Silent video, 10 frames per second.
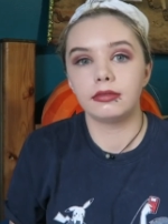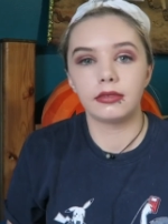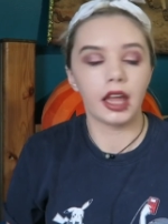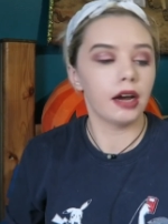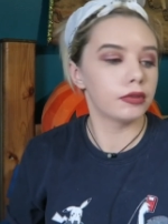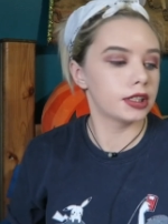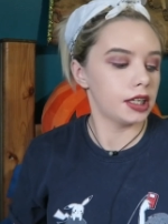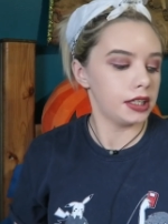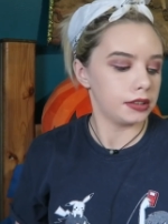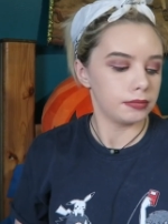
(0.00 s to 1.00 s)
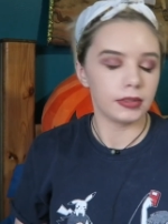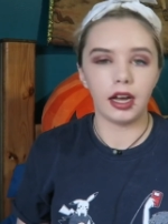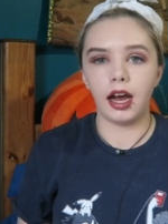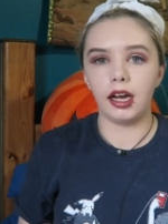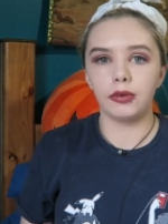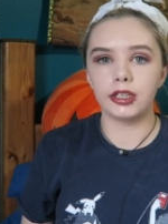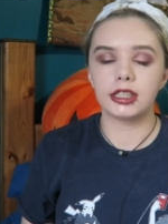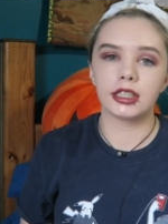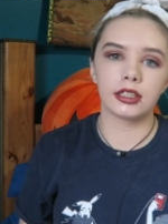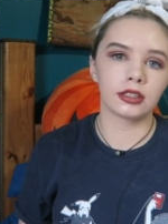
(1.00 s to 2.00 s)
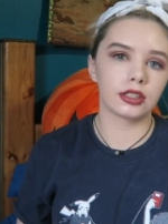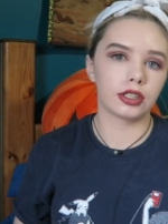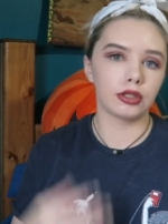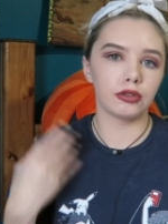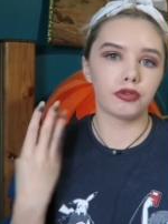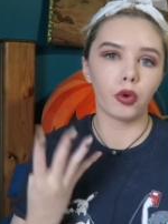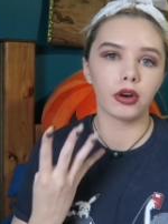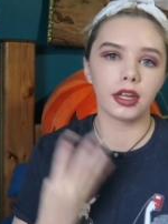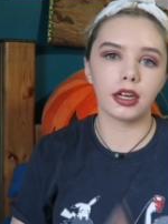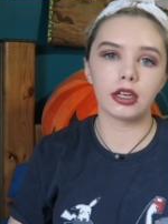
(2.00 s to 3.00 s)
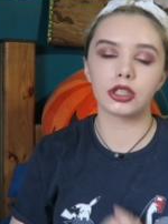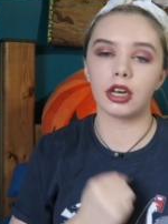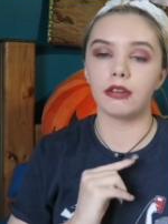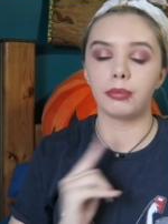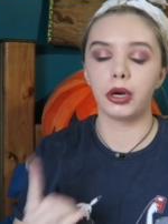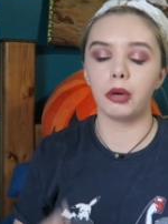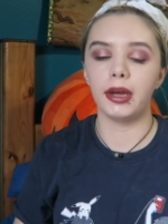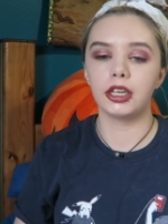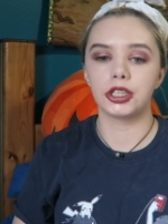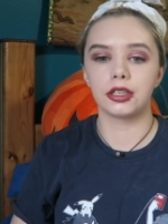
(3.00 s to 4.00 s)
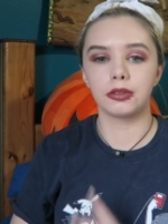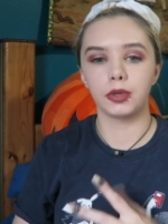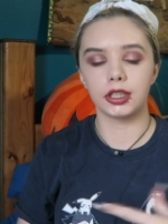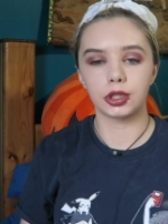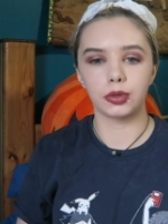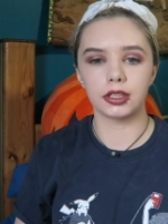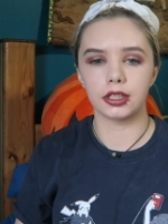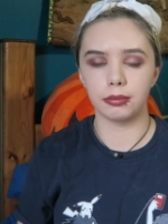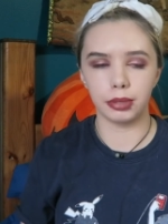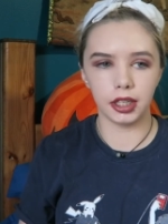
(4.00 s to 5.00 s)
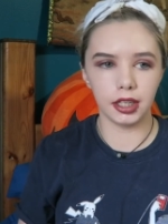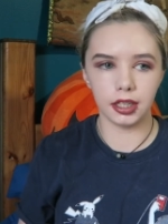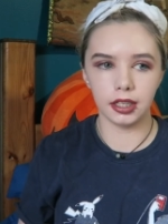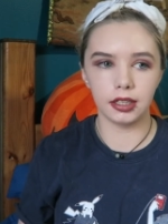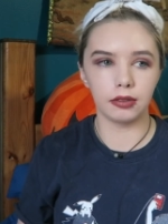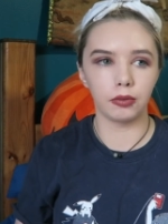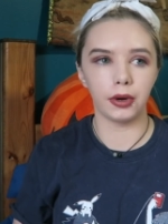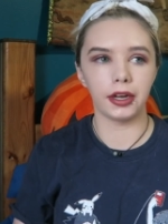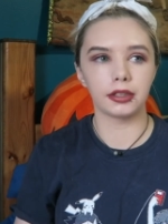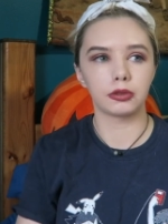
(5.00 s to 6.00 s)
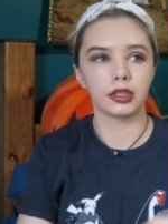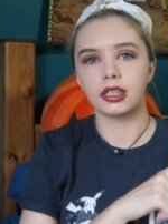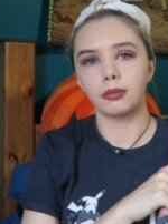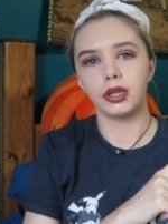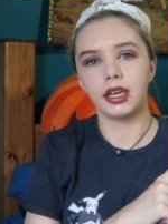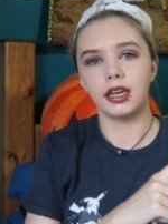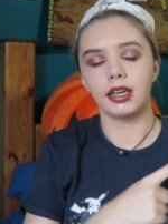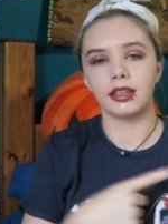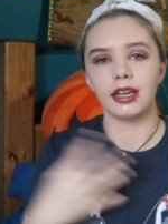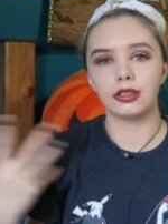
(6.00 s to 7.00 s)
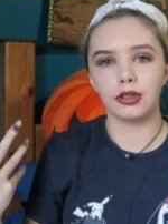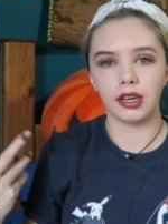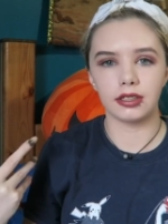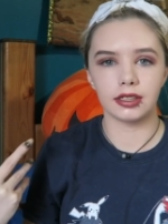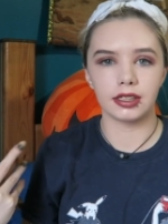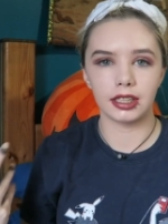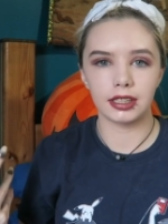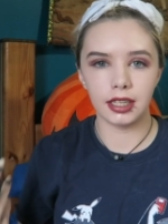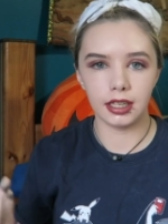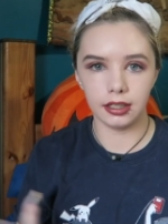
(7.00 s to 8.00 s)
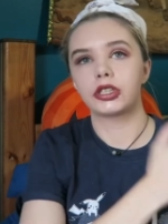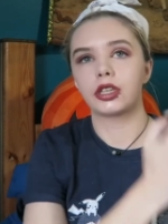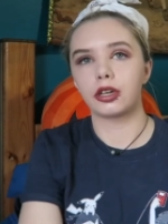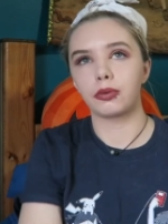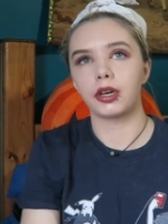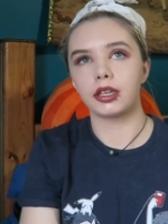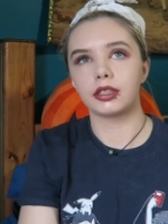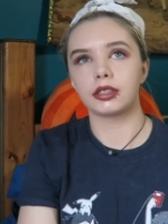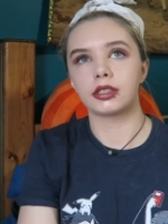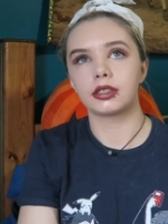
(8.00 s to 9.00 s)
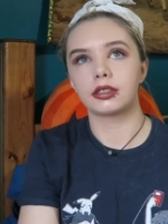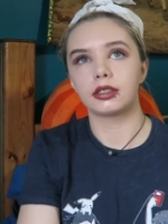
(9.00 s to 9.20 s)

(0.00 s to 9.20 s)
that was it. I was sentenced to 4 years of probation, which was completed in what? Completed in like 2016. There was